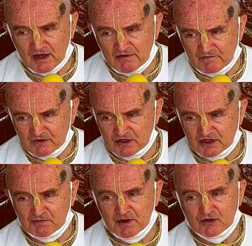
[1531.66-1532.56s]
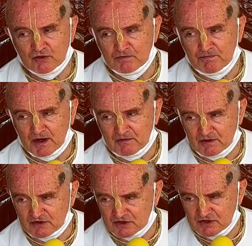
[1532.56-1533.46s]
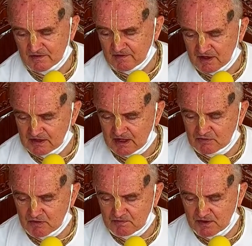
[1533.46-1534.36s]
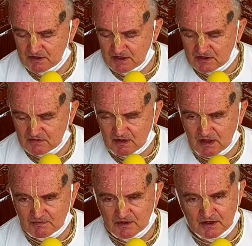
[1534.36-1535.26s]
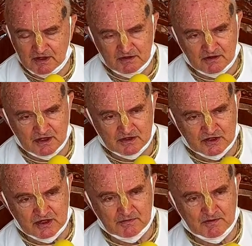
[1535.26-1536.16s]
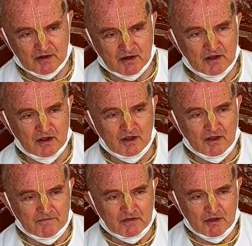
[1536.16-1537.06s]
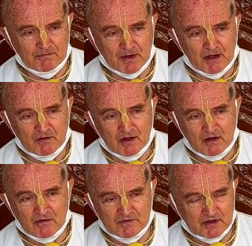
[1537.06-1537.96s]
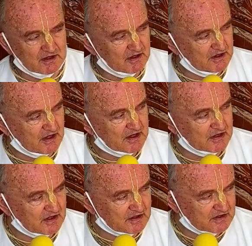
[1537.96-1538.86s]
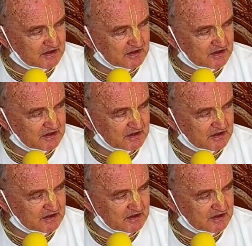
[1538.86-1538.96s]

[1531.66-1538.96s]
special powers that will be described in the next chapter. The power of the yakshas